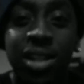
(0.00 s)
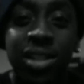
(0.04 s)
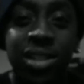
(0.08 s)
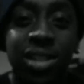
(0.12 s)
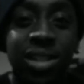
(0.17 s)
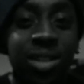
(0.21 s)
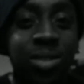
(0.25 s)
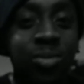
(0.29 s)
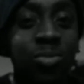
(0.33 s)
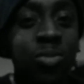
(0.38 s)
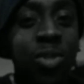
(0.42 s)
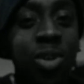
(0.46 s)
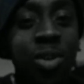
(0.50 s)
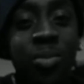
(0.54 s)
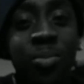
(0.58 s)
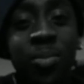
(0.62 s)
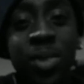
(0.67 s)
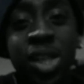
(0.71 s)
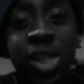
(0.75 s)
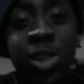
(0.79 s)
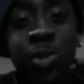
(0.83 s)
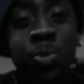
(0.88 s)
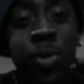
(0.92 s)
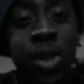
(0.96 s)
Do you want
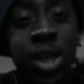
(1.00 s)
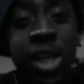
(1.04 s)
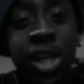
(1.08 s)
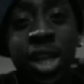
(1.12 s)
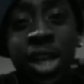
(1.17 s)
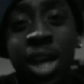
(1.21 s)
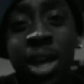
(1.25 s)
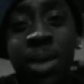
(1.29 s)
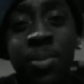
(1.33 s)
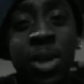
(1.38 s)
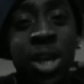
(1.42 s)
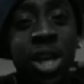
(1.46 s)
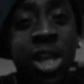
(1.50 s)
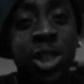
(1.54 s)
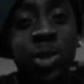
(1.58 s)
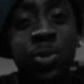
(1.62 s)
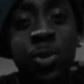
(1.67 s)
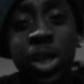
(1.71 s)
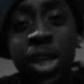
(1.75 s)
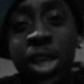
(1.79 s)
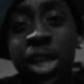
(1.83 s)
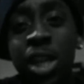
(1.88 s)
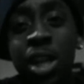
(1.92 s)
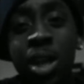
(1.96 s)
me to speed it up,
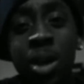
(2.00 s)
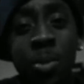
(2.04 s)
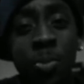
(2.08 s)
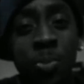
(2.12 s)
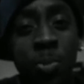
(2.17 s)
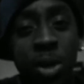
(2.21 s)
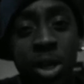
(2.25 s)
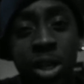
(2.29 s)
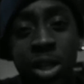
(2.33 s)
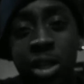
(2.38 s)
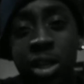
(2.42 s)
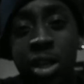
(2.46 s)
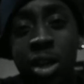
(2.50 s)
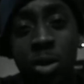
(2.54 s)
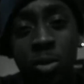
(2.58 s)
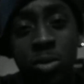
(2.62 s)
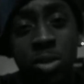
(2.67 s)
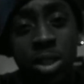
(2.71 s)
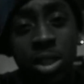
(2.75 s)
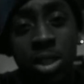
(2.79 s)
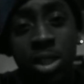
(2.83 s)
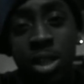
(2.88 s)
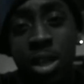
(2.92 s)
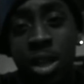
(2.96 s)
speed it up, or go
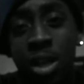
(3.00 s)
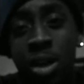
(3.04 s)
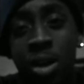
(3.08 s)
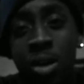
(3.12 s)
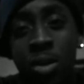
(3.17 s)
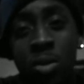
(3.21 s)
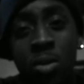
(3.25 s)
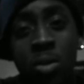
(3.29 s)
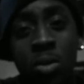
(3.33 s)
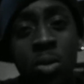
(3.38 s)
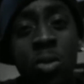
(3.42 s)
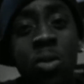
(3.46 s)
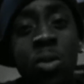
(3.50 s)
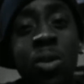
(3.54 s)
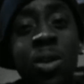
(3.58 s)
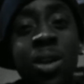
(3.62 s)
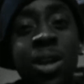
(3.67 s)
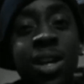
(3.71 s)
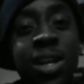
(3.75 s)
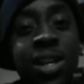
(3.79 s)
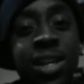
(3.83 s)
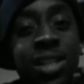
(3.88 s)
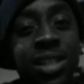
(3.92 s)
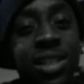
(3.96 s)
slow?
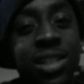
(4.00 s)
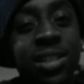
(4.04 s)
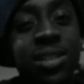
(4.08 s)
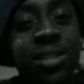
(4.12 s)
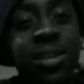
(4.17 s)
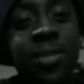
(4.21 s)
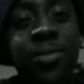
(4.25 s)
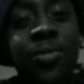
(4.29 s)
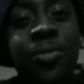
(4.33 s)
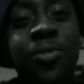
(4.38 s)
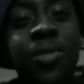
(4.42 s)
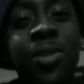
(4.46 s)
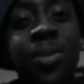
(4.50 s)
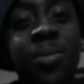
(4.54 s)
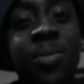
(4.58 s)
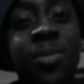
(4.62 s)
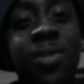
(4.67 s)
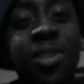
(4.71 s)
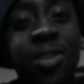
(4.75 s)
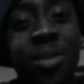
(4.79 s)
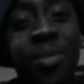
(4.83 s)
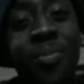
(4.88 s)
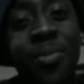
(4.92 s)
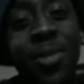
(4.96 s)
Start from
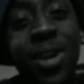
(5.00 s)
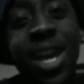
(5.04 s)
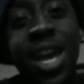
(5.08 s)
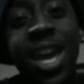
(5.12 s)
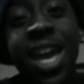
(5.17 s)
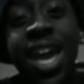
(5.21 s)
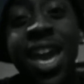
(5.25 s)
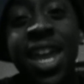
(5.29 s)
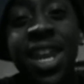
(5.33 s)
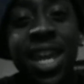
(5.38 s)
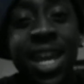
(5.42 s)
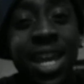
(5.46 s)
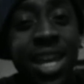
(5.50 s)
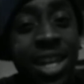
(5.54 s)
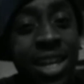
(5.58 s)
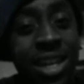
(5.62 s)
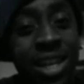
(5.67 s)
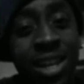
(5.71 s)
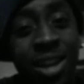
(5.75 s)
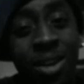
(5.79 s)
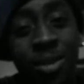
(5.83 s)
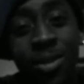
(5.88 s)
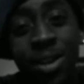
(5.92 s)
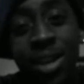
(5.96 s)
the bed,
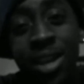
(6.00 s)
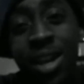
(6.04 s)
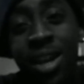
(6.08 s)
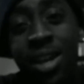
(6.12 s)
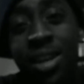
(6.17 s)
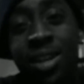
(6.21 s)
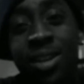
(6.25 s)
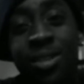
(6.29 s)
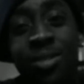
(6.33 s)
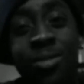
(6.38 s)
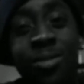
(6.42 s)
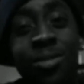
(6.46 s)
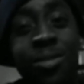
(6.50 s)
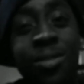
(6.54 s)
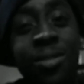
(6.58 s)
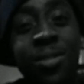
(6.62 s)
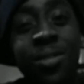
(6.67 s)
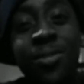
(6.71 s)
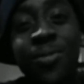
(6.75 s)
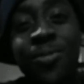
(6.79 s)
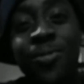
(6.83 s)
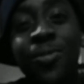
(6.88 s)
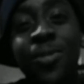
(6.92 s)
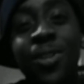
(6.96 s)
now we out here
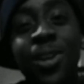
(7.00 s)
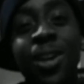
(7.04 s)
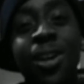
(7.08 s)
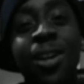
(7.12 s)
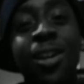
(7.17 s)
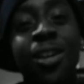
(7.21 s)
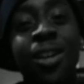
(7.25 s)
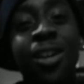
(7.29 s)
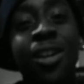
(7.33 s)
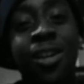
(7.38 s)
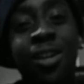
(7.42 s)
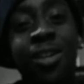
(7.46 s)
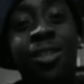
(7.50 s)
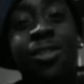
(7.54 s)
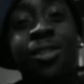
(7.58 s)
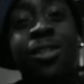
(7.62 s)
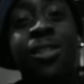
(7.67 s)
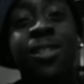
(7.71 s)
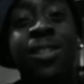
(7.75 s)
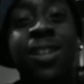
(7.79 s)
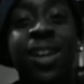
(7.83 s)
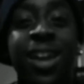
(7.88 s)
on the floor.